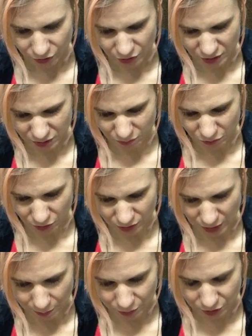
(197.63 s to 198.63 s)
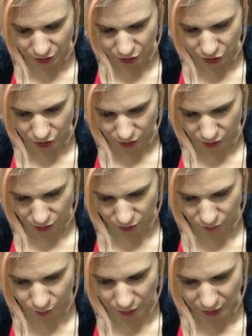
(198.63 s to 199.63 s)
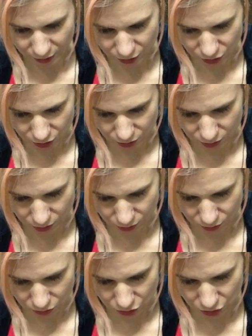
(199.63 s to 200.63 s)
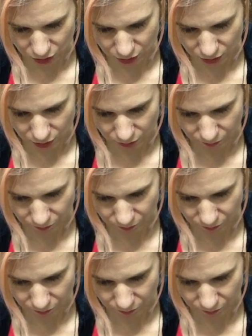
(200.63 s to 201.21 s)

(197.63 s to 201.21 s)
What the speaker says: there's opposition, there's blockages, there's just